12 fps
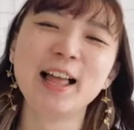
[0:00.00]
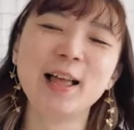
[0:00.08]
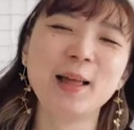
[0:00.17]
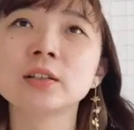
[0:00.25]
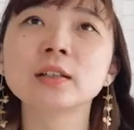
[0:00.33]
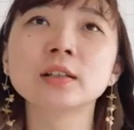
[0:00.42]

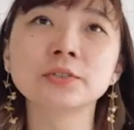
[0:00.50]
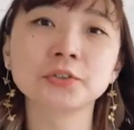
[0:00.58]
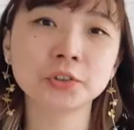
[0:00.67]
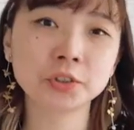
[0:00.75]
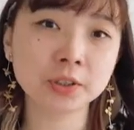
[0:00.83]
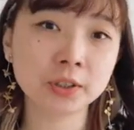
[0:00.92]
The
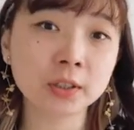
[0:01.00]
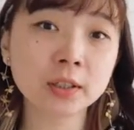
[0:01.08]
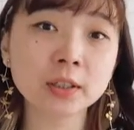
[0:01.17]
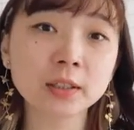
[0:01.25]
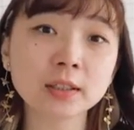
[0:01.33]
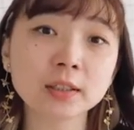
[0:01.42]

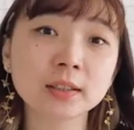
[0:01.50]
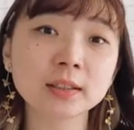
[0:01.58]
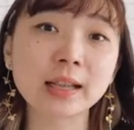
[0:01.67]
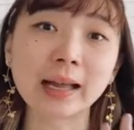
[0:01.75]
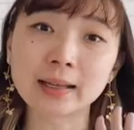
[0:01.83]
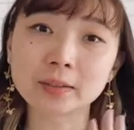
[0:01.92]
third
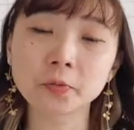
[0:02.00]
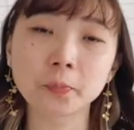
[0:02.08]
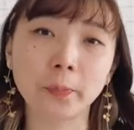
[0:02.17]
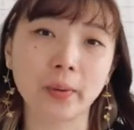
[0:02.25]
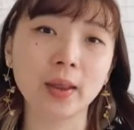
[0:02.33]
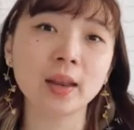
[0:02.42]

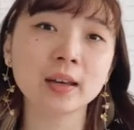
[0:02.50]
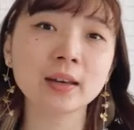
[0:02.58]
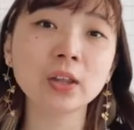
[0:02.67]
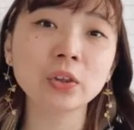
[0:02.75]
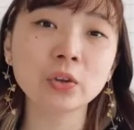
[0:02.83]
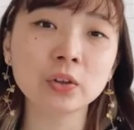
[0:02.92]
aspect
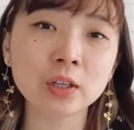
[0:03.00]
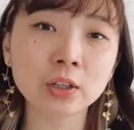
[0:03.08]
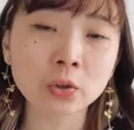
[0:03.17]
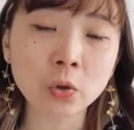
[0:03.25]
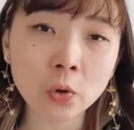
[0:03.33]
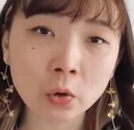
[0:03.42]
that you need
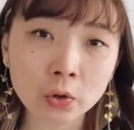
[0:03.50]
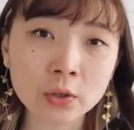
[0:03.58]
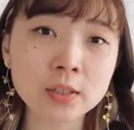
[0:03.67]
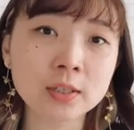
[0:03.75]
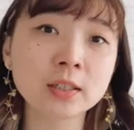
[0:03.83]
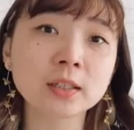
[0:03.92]
to
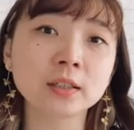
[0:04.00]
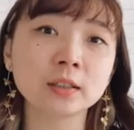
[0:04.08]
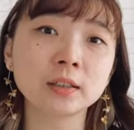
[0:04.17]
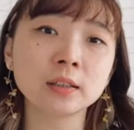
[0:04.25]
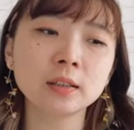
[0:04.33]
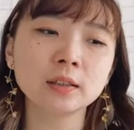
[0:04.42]

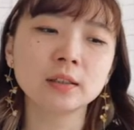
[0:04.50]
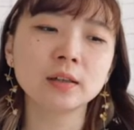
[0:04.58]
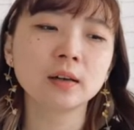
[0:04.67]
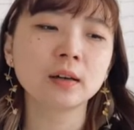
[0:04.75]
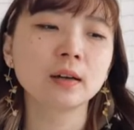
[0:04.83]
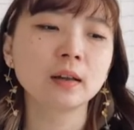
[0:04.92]
consider
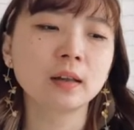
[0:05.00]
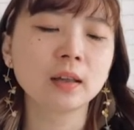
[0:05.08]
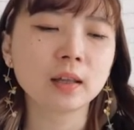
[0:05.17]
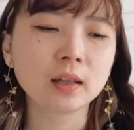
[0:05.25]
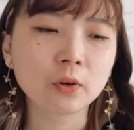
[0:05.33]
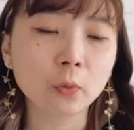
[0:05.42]

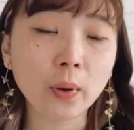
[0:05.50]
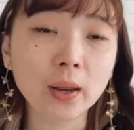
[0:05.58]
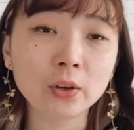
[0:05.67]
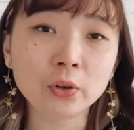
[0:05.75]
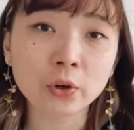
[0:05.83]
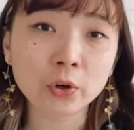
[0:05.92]
when
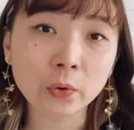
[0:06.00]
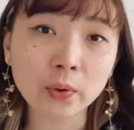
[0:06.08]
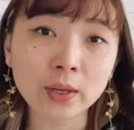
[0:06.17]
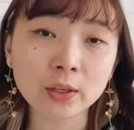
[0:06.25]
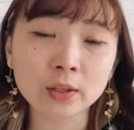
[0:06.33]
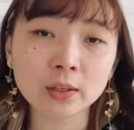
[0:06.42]
you're
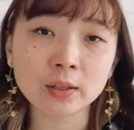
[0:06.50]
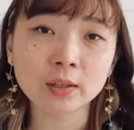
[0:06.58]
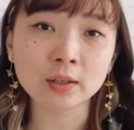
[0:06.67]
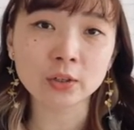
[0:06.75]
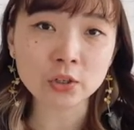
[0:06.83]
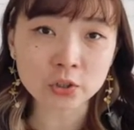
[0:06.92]
doing
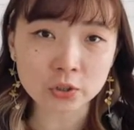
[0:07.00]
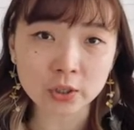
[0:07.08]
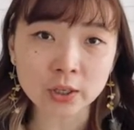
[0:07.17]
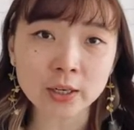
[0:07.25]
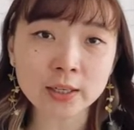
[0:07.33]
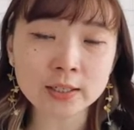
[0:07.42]

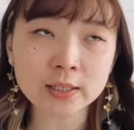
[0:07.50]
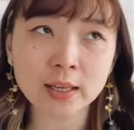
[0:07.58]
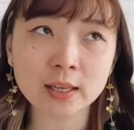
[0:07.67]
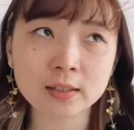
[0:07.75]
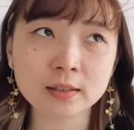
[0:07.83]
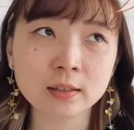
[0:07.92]
research
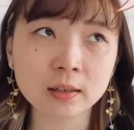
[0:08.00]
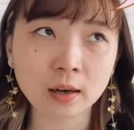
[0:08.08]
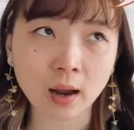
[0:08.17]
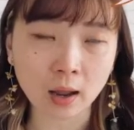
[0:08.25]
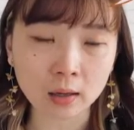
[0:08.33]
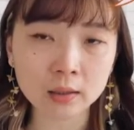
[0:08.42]
is the
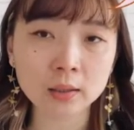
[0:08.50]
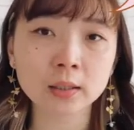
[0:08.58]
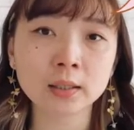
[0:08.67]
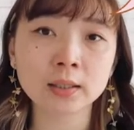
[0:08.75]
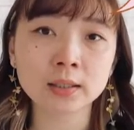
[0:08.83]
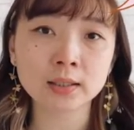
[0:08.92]

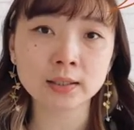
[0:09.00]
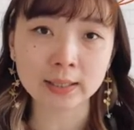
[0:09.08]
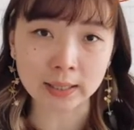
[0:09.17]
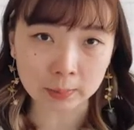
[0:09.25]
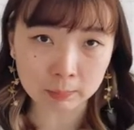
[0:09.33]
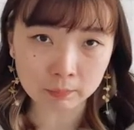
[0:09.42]
color
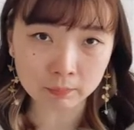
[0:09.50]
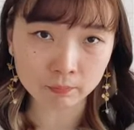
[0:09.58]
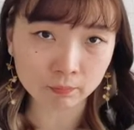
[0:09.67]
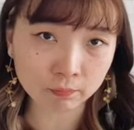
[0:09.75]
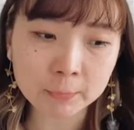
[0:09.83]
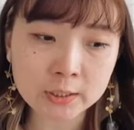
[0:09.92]
theme.
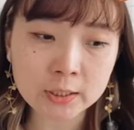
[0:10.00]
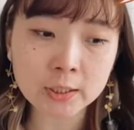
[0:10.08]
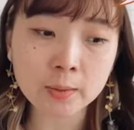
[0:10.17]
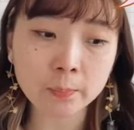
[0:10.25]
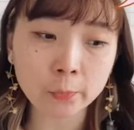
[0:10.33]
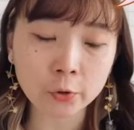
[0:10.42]
This is
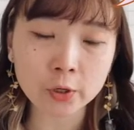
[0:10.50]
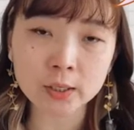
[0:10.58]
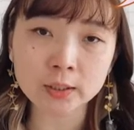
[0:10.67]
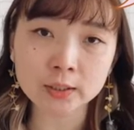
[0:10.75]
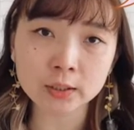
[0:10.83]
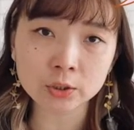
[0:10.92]

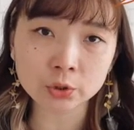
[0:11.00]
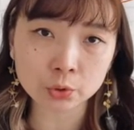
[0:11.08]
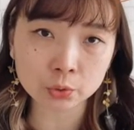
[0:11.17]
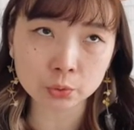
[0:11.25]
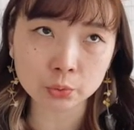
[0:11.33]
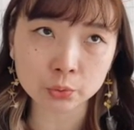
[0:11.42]
important
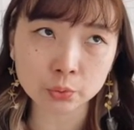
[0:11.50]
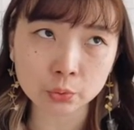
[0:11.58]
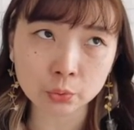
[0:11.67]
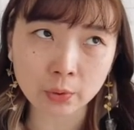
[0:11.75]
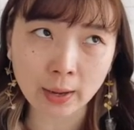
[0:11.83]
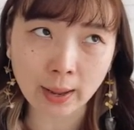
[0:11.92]

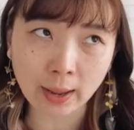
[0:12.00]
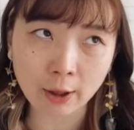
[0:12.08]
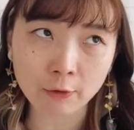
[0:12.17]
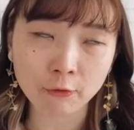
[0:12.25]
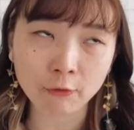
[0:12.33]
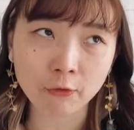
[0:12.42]
to
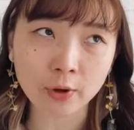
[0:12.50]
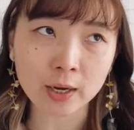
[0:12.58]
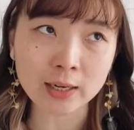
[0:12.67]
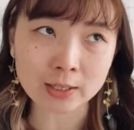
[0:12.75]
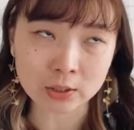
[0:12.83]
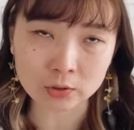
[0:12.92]
have a
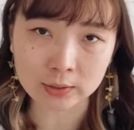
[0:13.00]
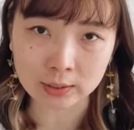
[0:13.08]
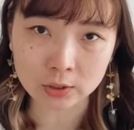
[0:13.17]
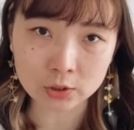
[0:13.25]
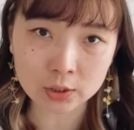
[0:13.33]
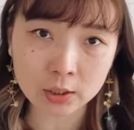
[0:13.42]

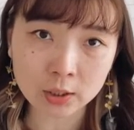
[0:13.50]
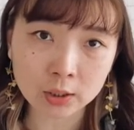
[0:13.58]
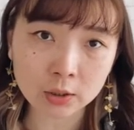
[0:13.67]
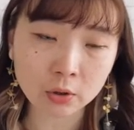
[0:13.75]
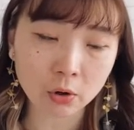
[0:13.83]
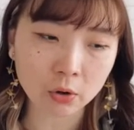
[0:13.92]

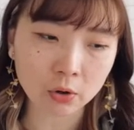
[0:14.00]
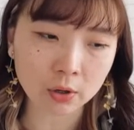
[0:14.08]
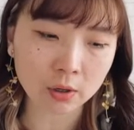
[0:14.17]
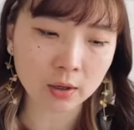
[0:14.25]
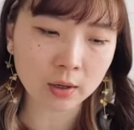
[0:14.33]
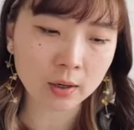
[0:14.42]
distinction or